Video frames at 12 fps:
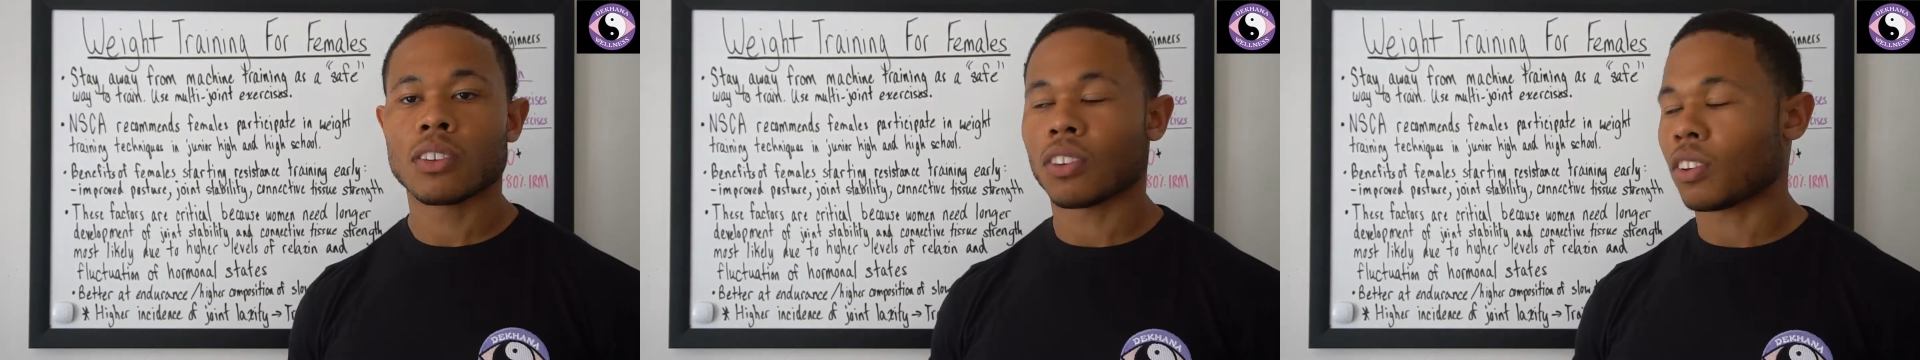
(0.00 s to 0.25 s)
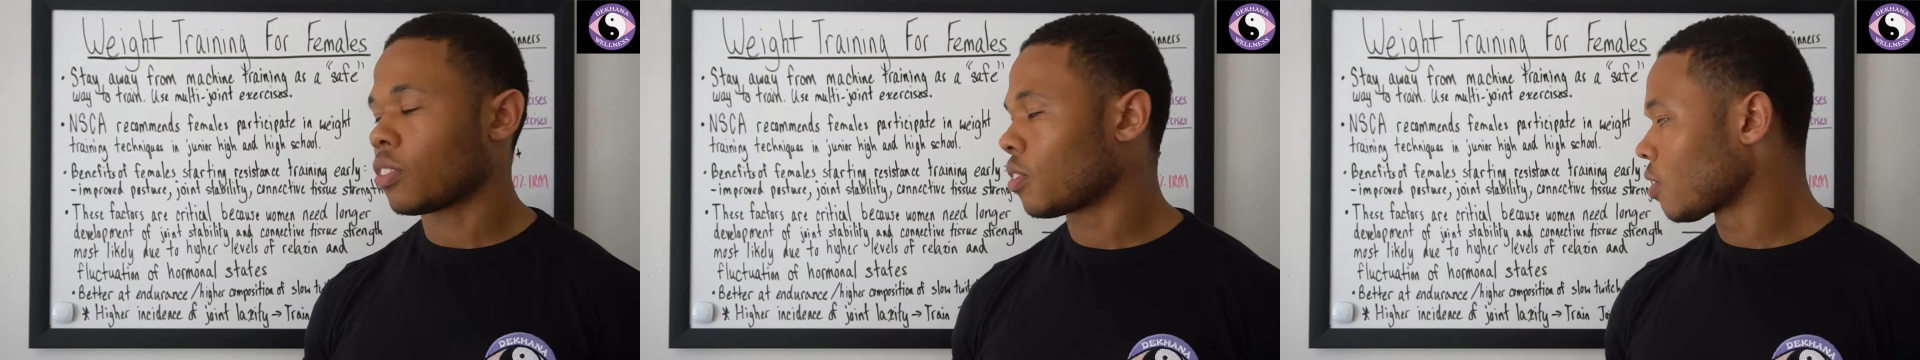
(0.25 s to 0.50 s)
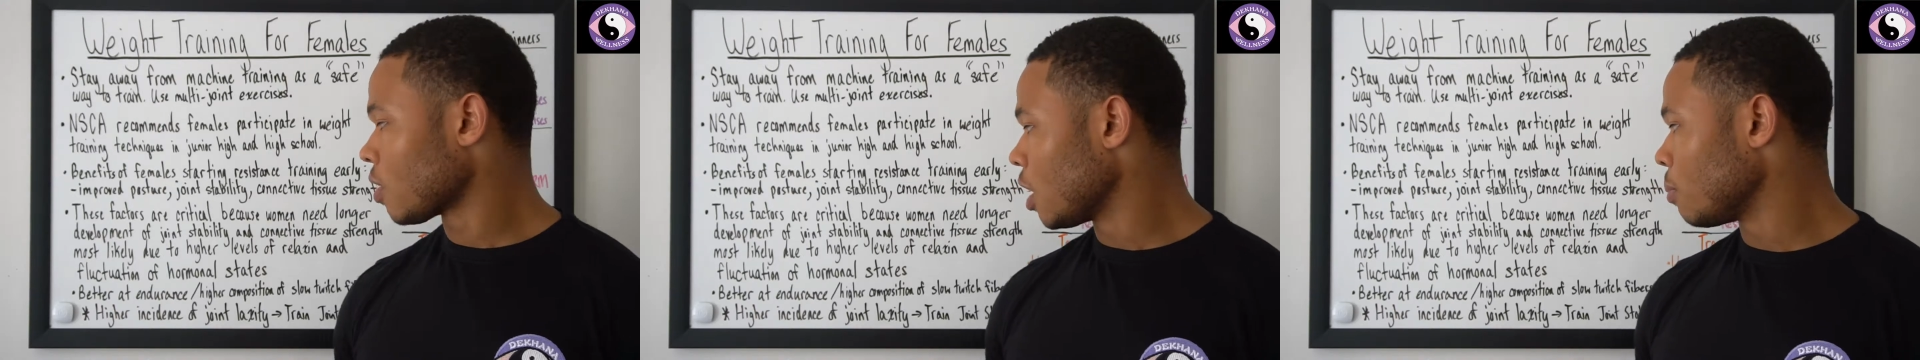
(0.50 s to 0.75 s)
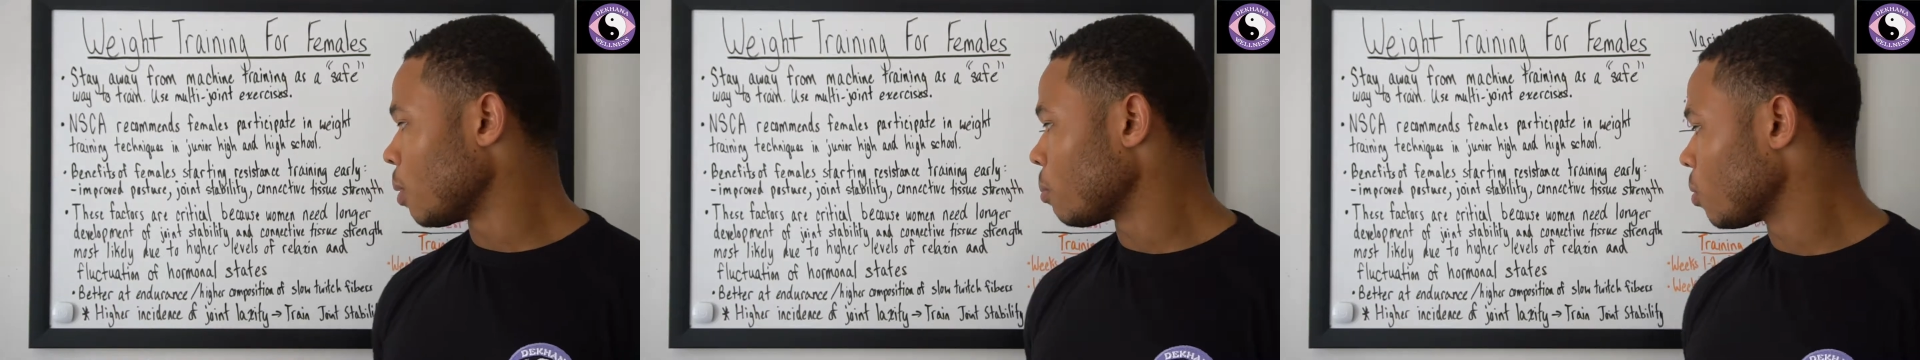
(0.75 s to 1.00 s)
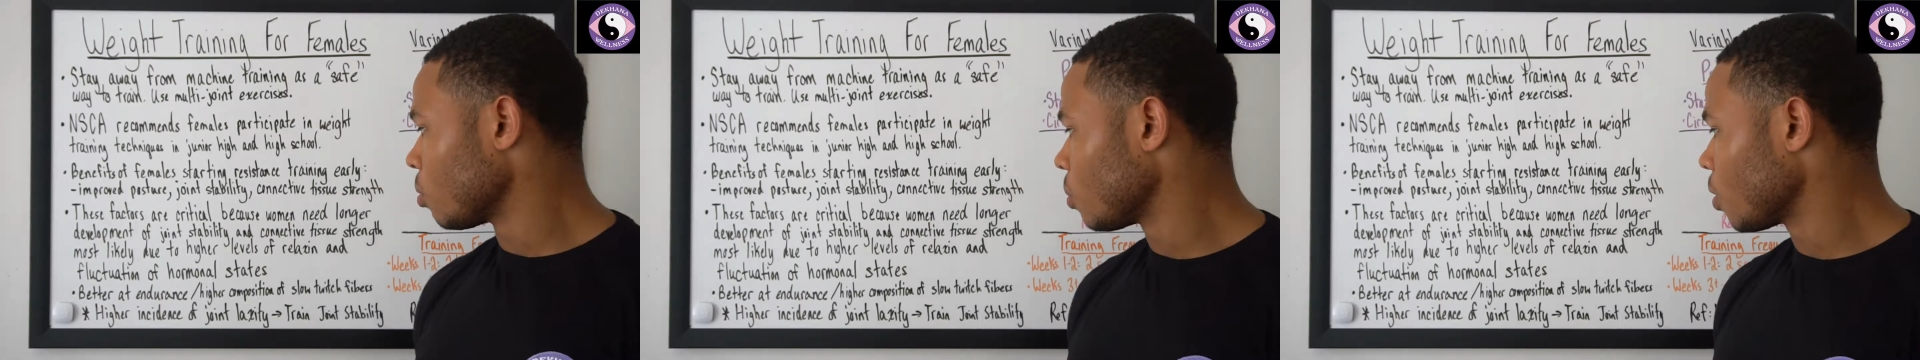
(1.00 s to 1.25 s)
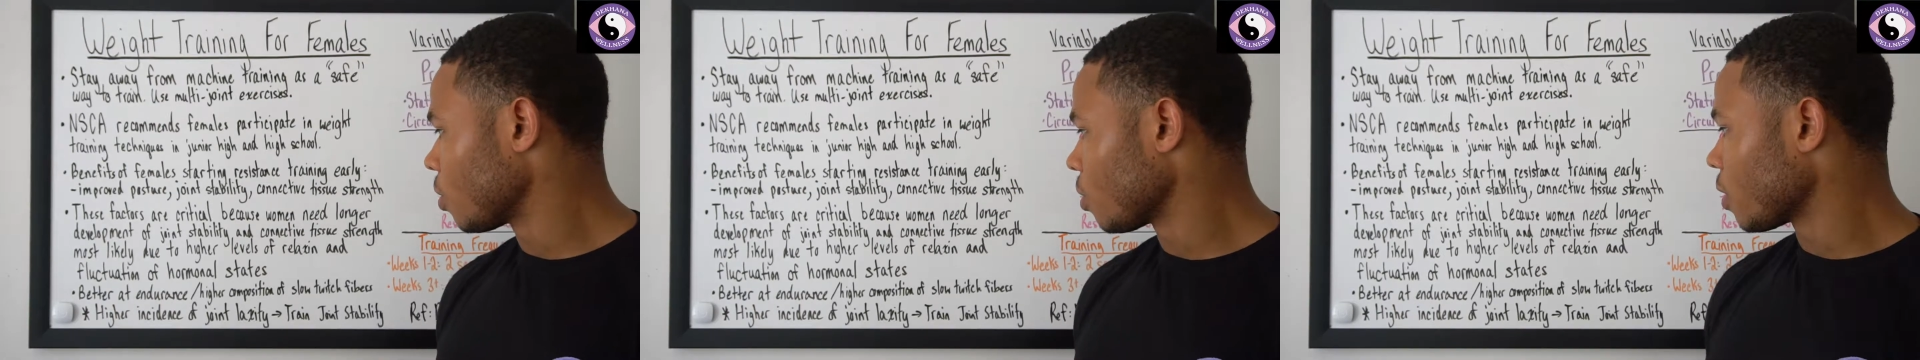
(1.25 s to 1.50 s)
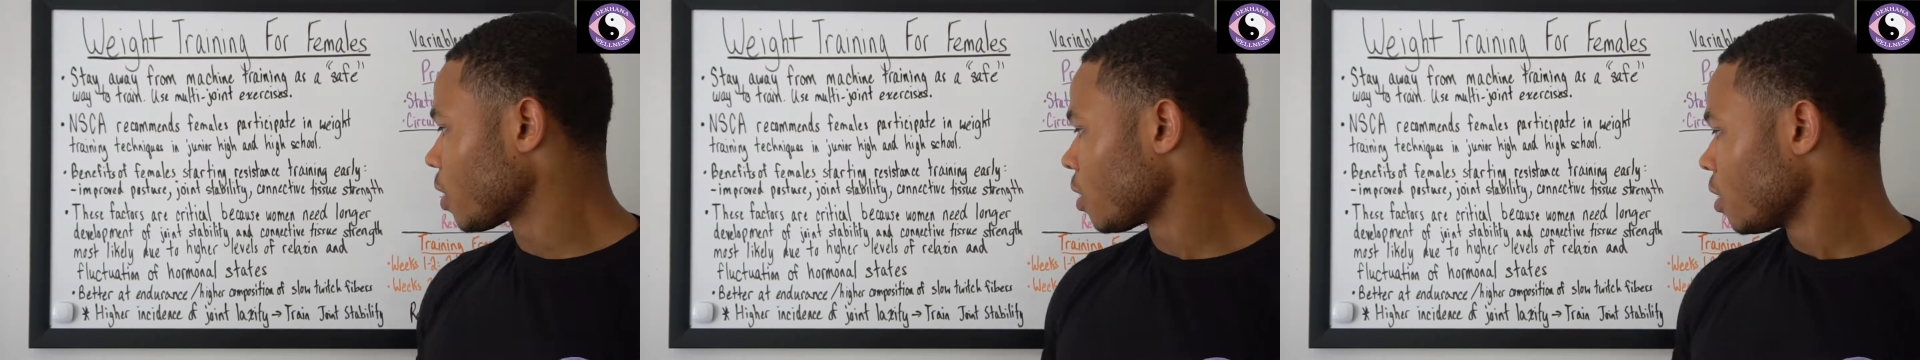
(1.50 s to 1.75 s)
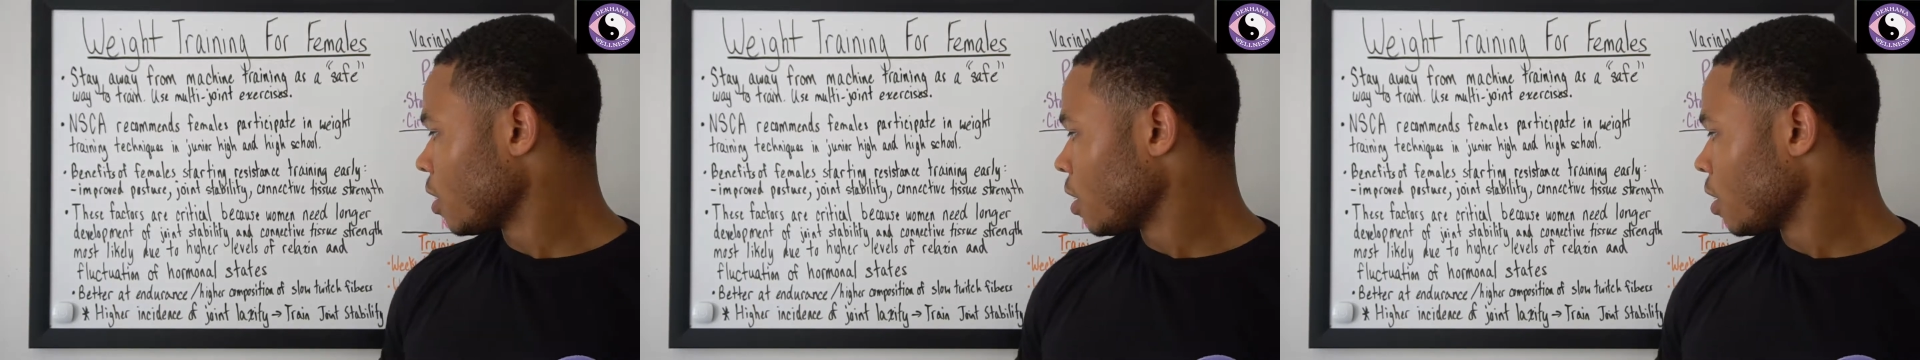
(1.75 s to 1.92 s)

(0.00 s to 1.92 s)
Just keep up doing what you're doing.